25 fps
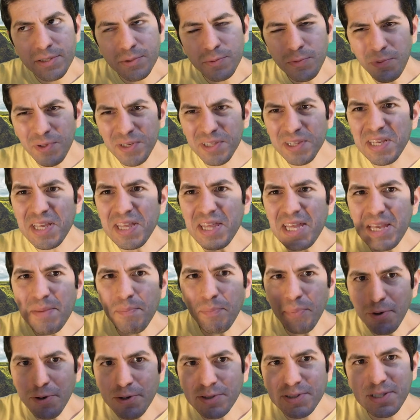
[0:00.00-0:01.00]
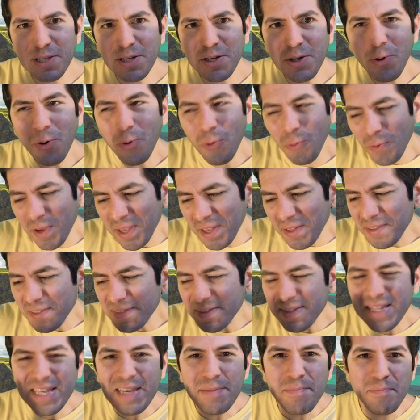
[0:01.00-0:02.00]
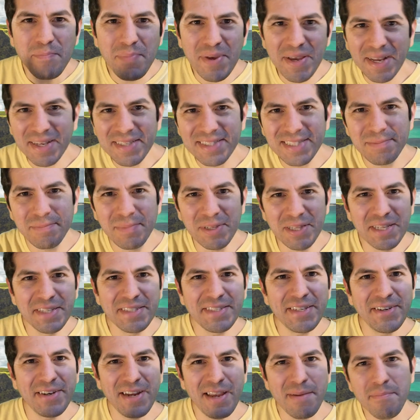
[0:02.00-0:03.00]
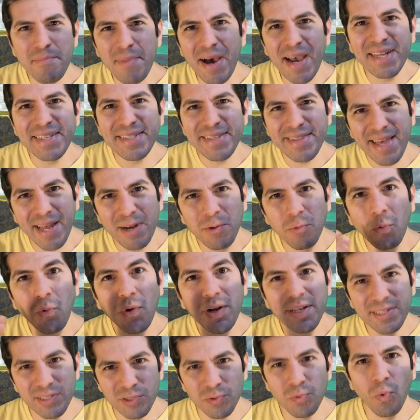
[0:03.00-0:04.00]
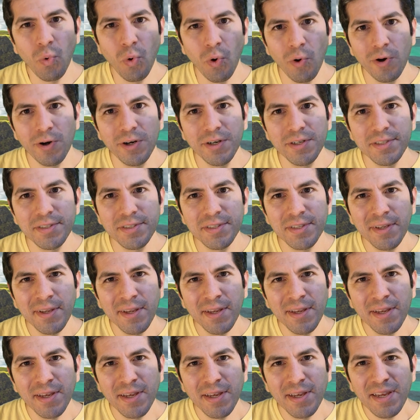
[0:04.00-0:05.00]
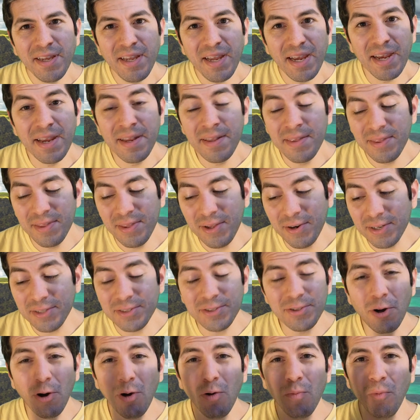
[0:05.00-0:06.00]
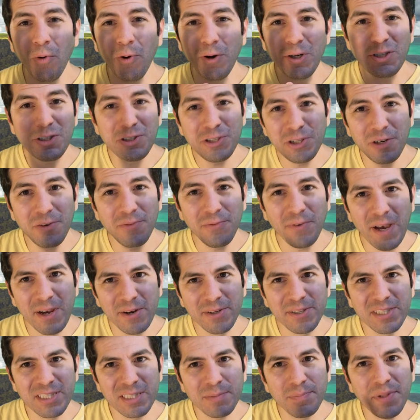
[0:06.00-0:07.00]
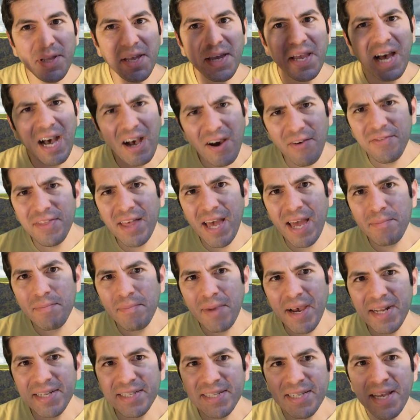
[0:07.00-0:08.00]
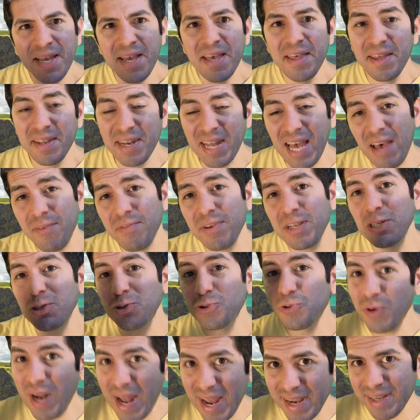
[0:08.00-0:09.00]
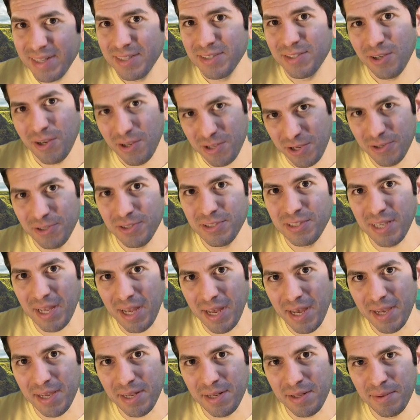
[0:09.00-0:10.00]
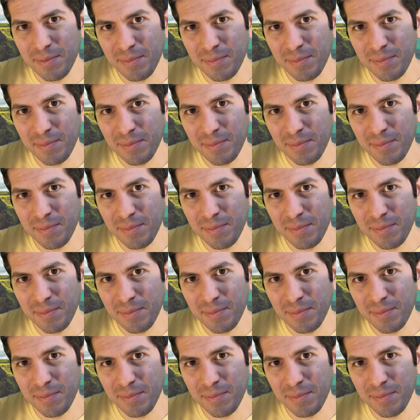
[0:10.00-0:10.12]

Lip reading: really the person who wields the biggest military might that wins wars. And there's no more surefire display of that might than having dragons on your side.